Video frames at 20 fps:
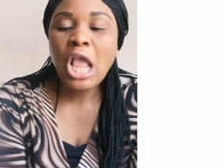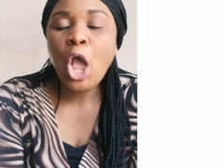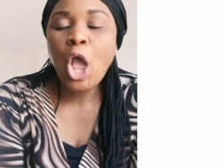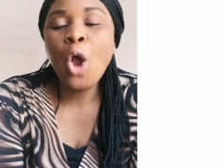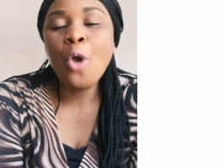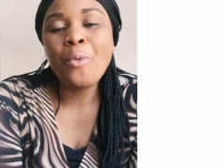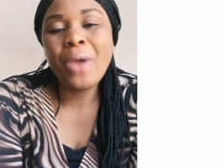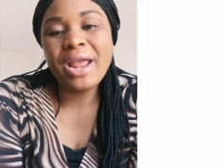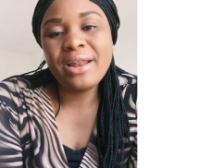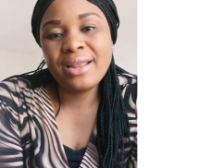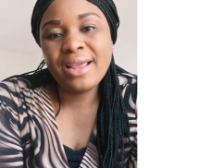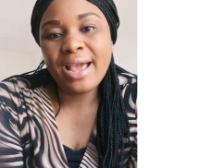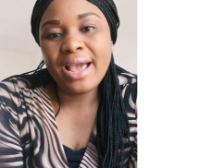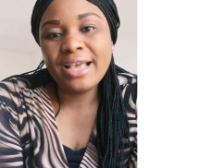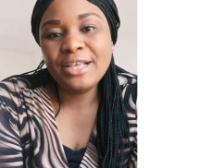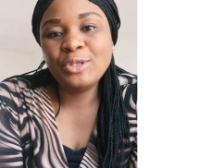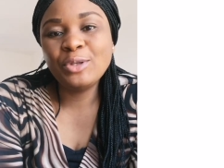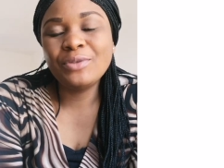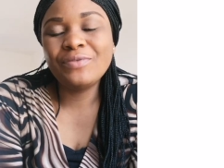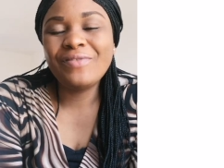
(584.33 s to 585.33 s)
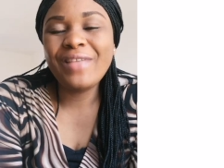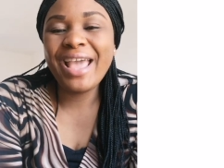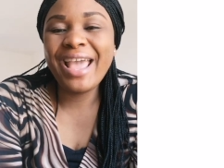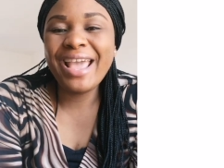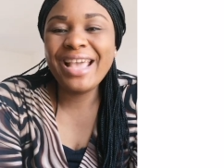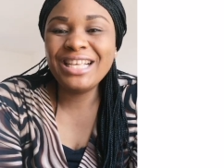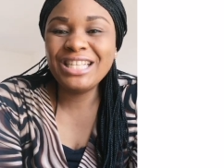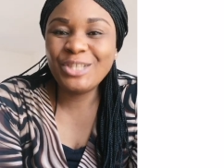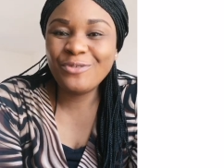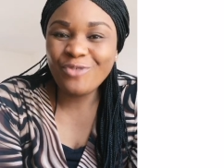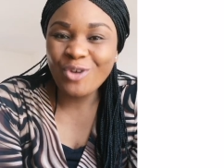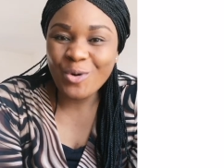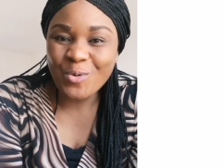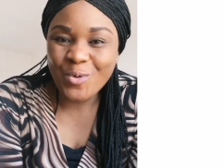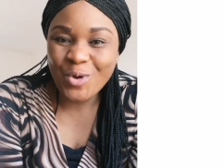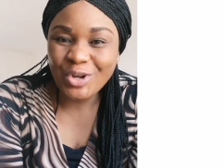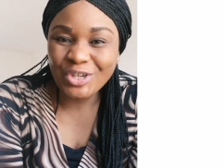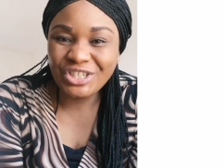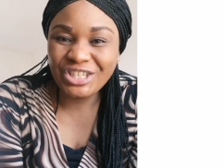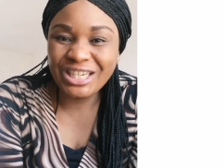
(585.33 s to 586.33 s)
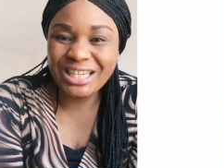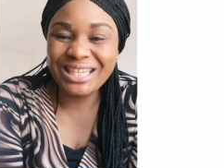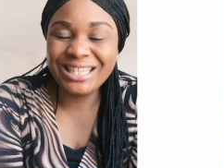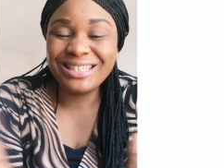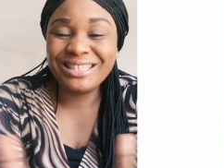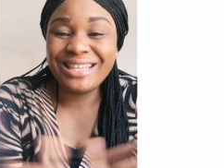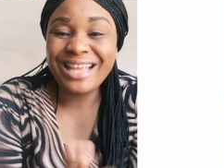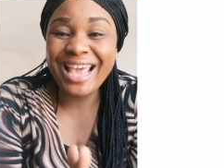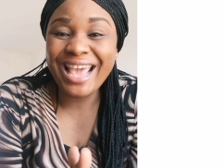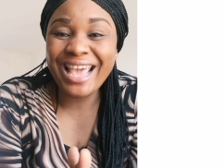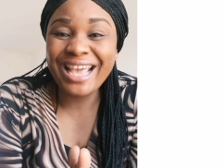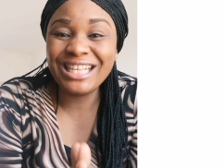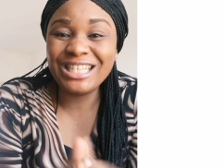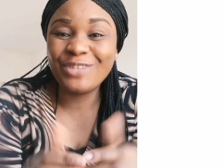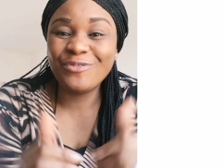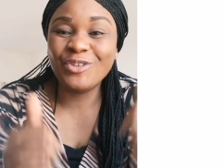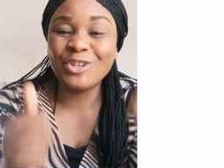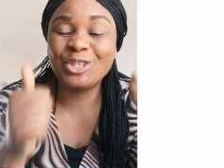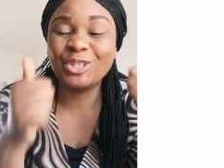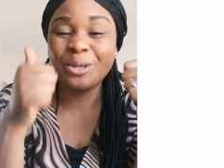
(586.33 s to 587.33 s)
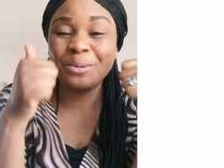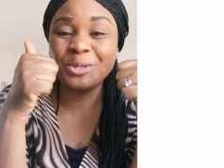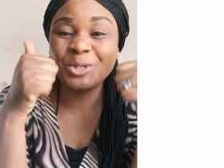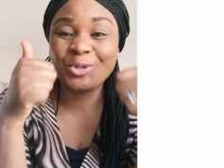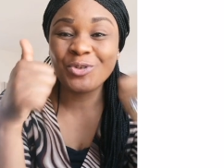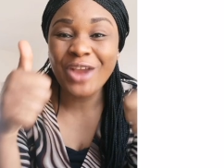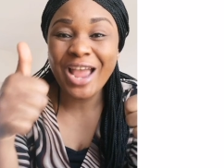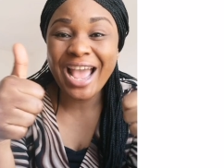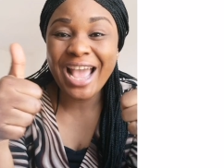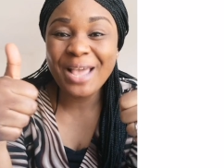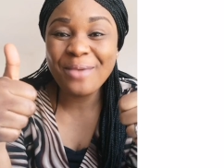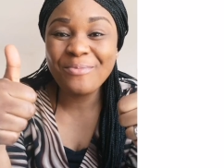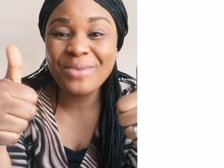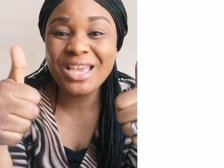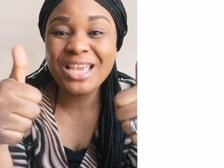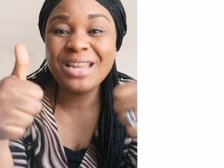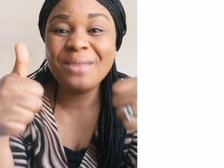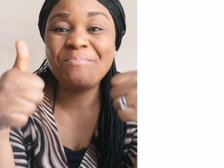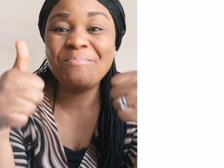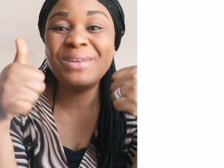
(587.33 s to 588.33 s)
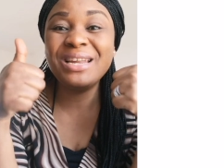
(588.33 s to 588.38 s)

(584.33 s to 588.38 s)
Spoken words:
All right guys, so thanks for watching, thanks for subscribing.